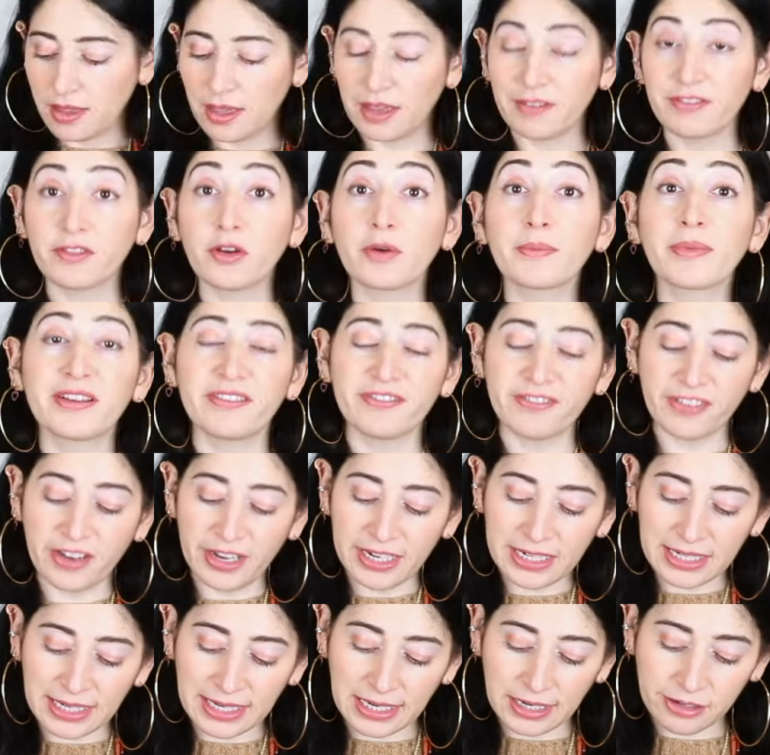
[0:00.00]
I've got my
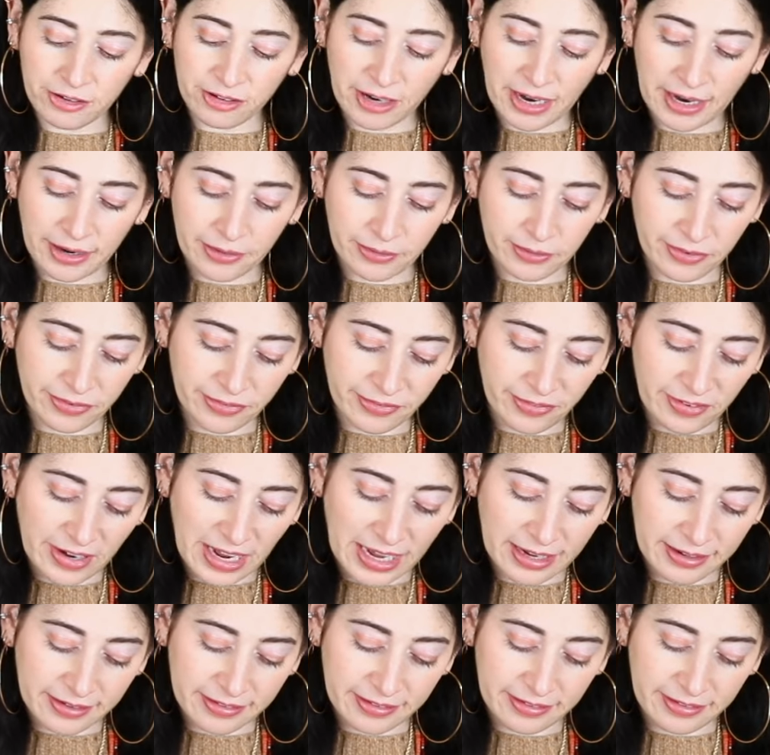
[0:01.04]
finely ground
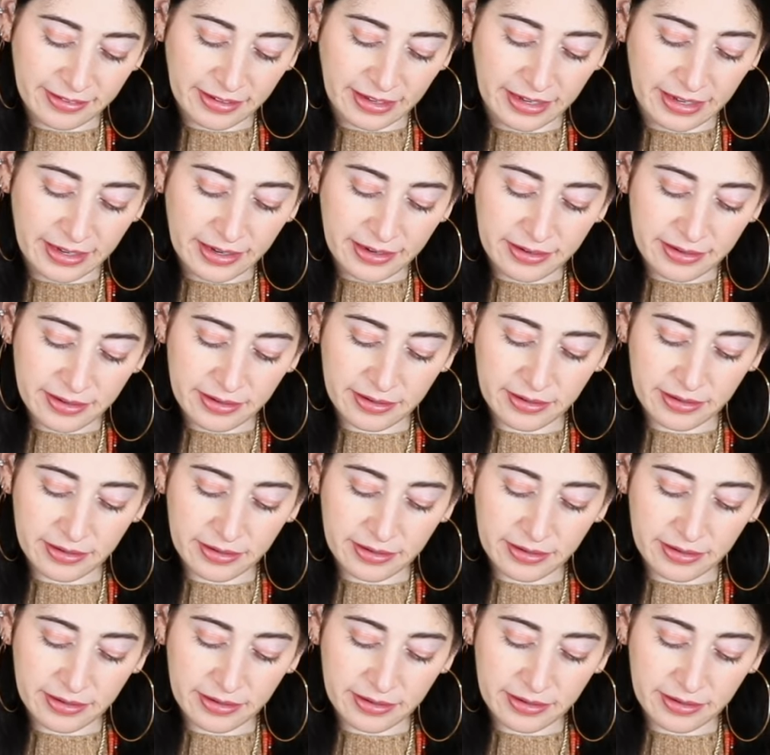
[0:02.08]
flaxseed.